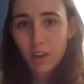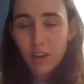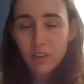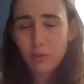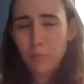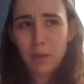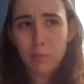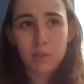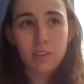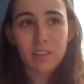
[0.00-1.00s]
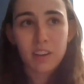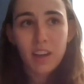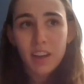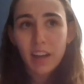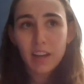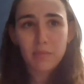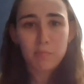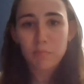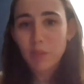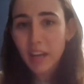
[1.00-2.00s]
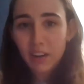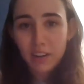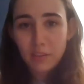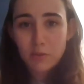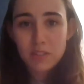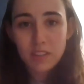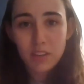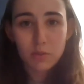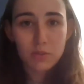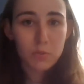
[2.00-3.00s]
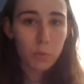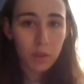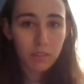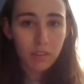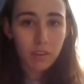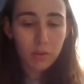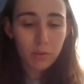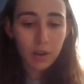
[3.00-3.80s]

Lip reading: you'll be able to kind of carry those skills with you.